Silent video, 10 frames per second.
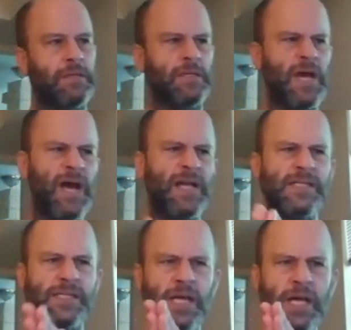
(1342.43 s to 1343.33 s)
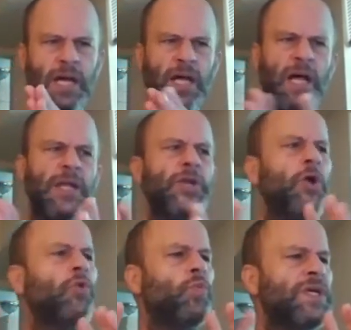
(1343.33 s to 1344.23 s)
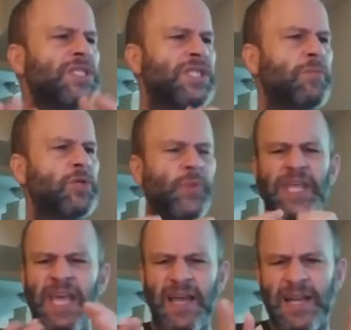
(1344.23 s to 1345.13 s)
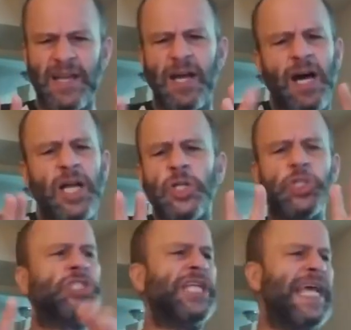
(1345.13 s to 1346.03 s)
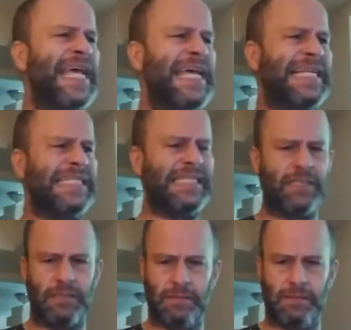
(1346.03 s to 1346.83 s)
God's unknown wisdom, which we cannot understand,